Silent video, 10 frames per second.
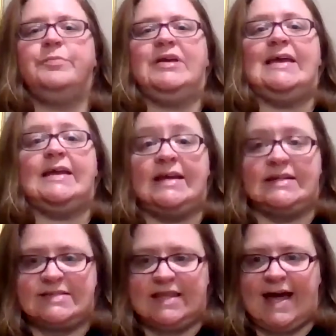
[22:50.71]
a
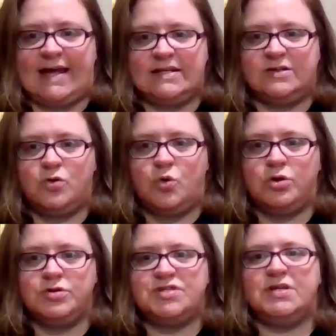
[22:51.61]
beginnings Latin
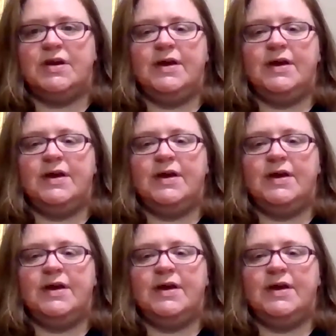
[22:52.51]
course.